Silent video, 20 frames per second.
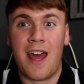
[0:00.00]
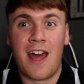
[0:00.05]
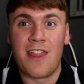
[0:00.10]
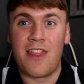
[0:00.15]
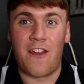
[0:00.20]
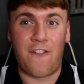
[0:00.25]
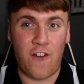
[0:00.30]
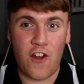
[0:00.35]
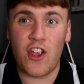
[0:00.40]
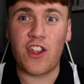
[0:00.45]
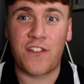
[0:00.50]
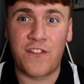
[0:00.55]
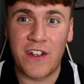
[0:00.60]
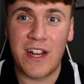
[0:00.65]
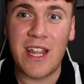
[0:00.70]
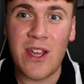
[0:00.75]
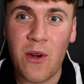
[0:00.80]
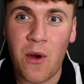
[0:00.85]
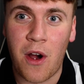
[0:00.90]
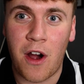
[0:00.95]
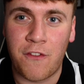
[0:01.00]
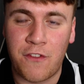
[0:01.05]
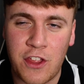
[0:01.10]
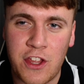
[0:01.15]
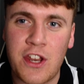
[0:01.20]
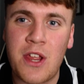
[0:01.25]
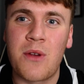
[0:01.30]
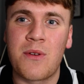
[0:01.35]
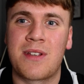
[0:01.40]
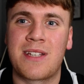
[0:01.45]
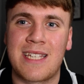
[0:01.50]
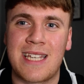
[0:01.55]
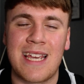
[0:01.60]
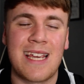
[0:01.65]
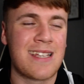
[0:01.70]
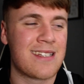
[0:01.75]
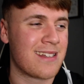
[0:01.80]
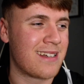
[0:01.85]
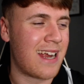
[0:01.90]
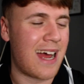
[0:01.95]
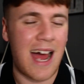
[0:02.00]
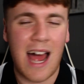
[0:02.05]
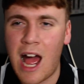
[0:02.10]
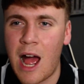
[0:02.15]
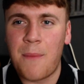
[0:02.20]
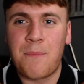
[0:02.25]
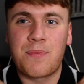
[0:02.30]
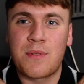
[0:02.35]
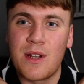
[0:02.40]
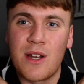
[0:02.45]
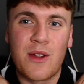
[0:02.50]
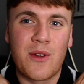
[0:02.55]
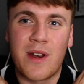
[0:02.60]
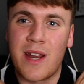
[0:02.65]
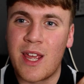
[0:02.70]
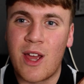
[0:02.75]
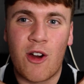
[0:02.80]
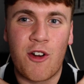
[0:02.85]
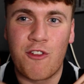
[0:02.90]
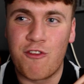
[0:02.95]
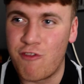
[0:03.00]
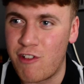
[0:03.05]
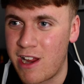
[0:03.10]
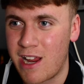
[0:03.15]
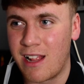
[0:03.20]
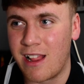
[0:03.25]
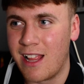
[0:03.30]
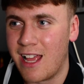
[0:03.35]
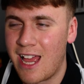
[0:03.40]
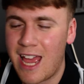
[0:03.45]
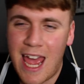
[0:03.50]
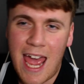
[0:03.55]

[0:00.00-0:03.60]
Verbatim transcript: the first video of the new season absolutely unreal